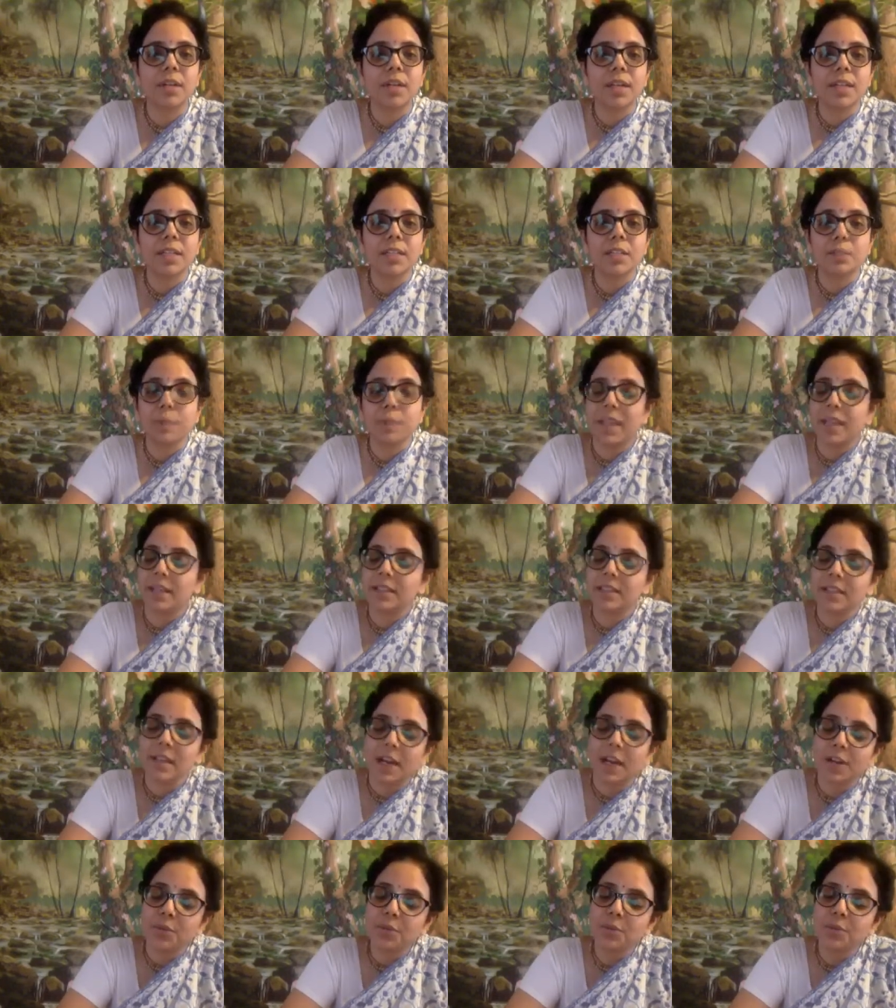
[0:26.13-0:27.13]
space,
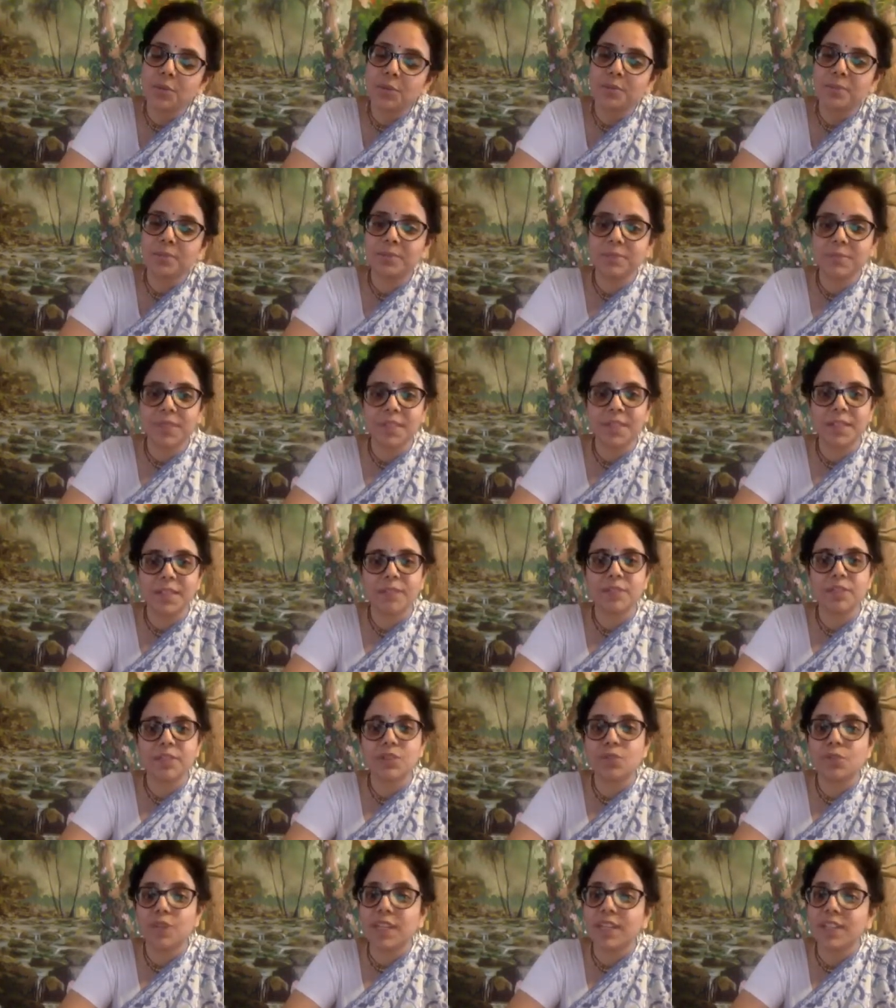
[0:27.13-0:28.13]
our room, with
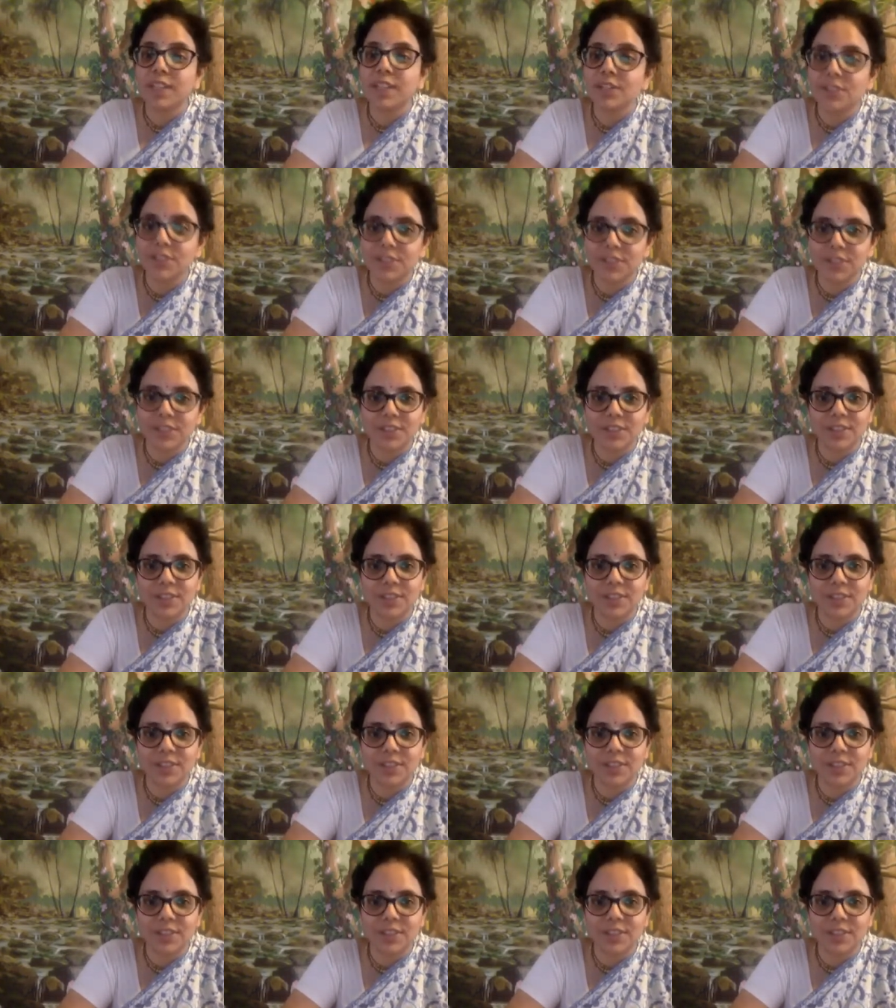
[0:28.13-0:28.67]
strangers,